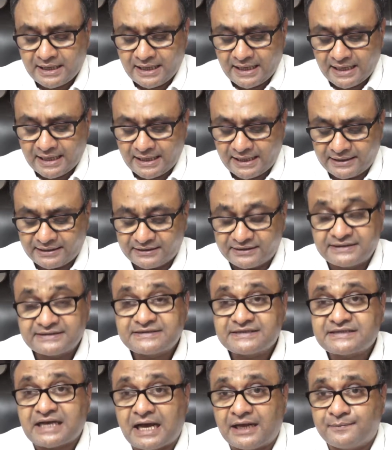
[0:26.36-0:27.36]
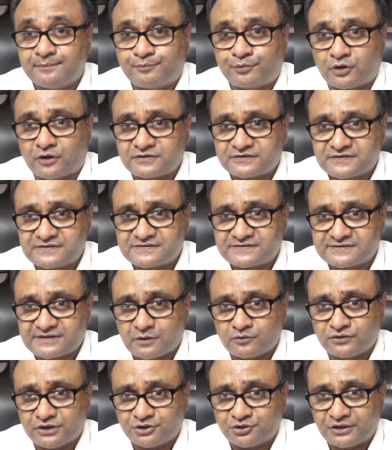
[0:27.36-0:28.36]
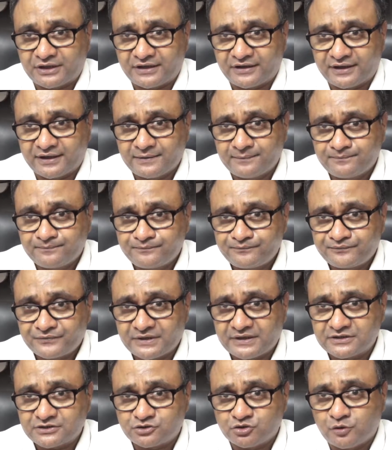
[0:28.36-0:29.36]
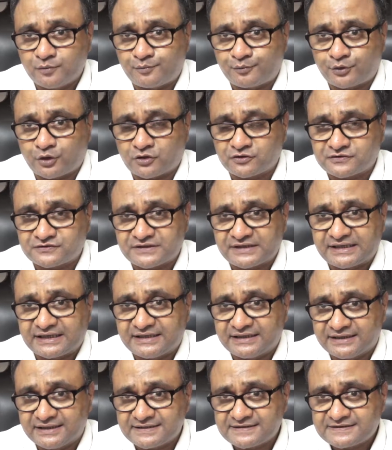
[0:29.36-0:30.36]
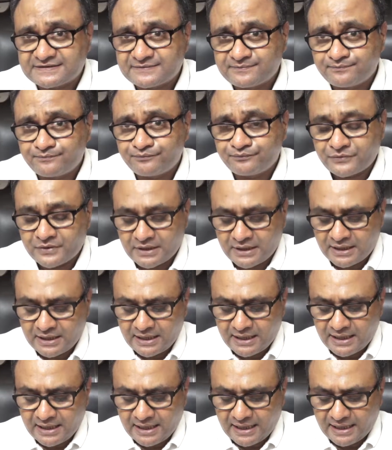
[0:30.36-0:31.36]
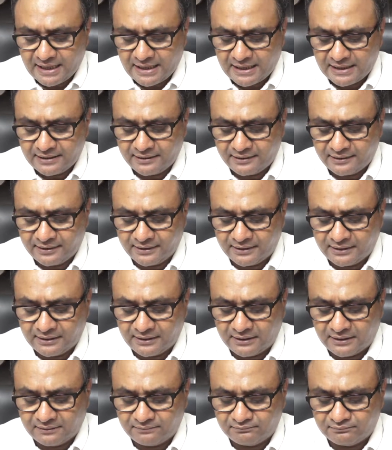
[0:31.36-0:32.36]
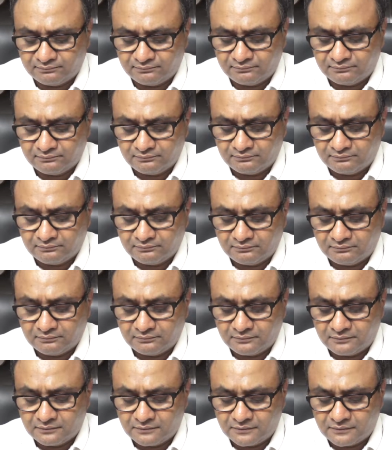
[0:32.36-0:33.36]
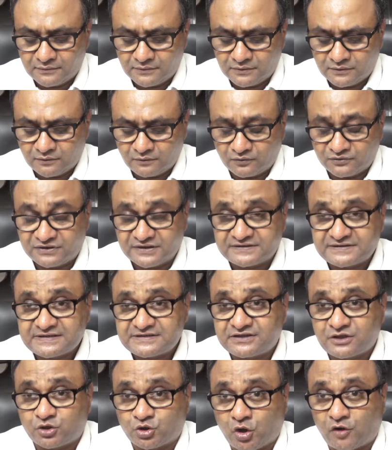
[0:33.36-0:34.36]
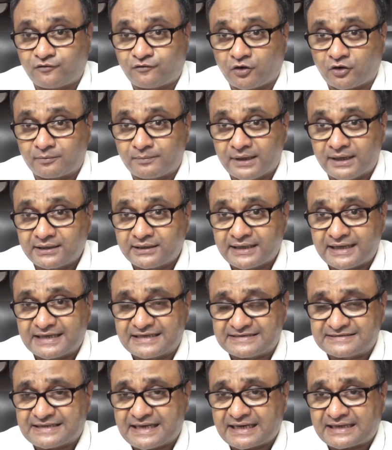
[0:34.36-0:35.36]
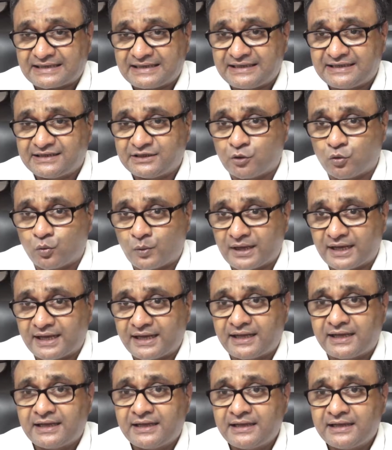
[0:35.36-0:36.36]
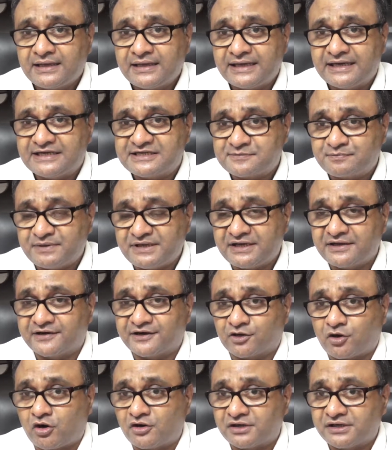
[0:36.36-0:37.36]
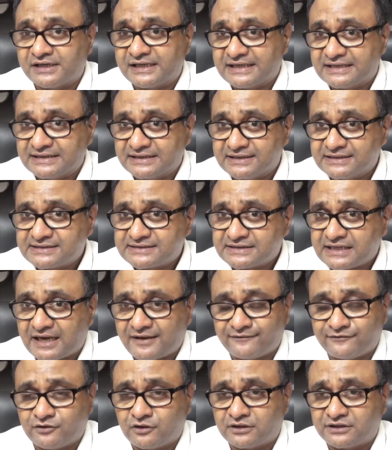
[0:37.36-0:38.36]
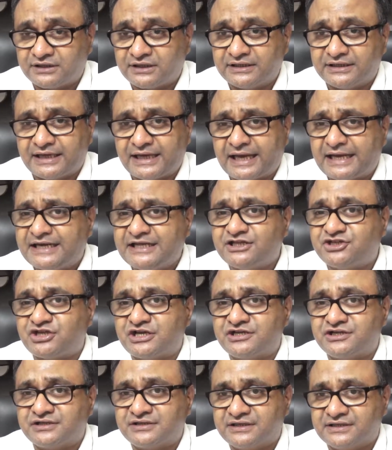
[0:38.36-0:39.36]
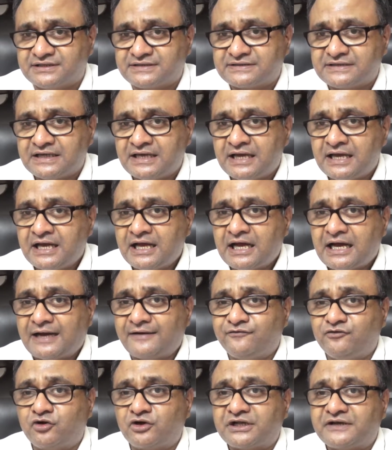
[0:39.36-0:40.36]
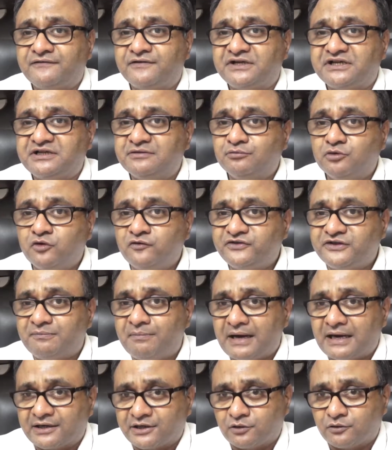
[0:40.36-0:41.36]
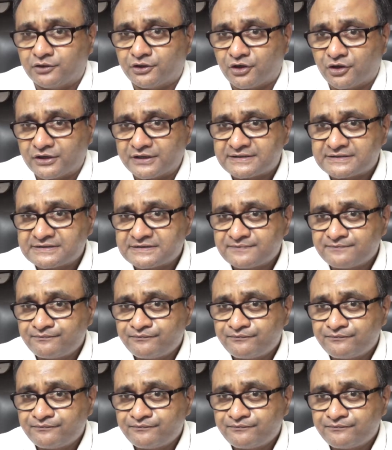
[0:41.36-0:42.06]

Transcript: and this is unprocessed sound that you're hearing there is no processing in this and uh, this is the raw format exactly the way it's being recorded in this I have not done any change in this I have not even removed the background noise